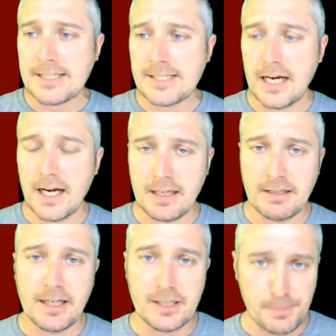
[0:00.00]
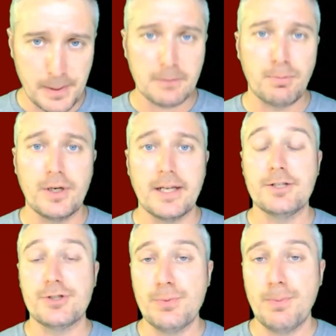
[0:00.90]
it is being put
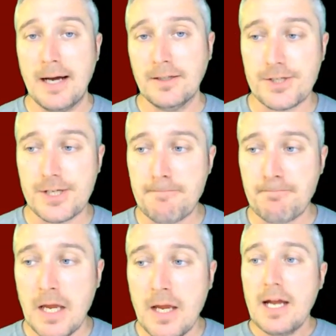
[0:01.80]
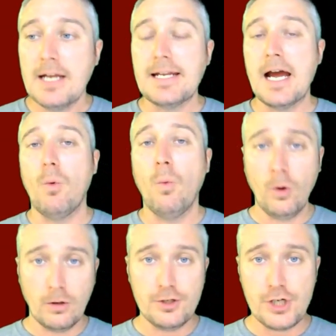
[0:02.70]
into policy. Now,
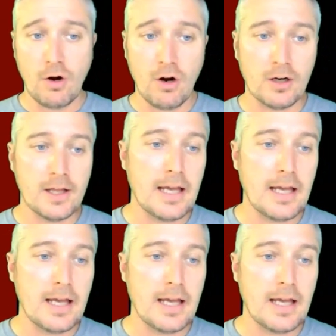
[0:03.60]
Warren G. Harding